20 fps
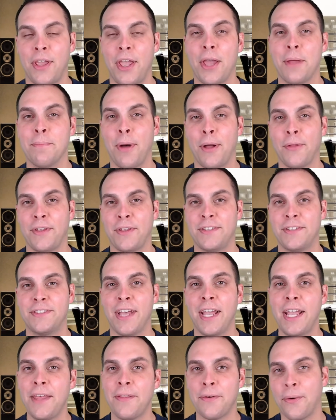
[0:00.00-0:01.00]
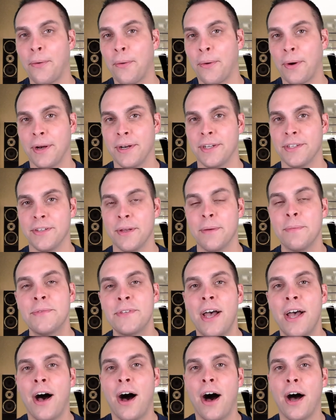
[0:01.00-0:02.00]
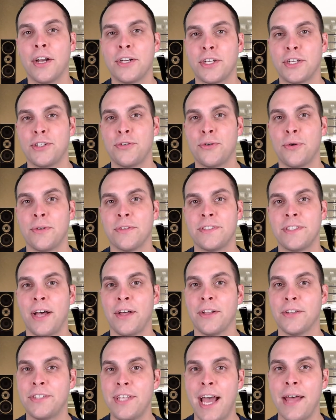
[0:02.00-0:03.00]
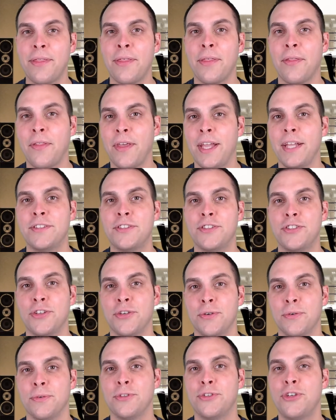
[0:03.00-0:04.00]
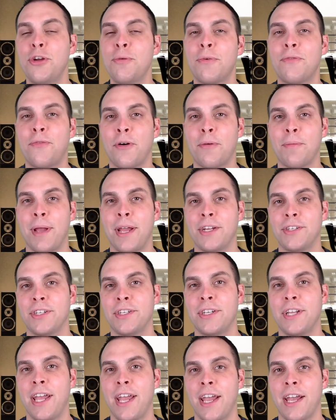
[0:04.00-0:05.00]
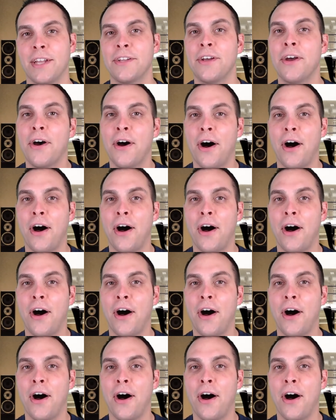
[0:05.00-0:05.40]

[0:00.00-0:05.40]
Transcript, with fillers: In multicellular organisms, uncontrolled cell death leads to tumor formation and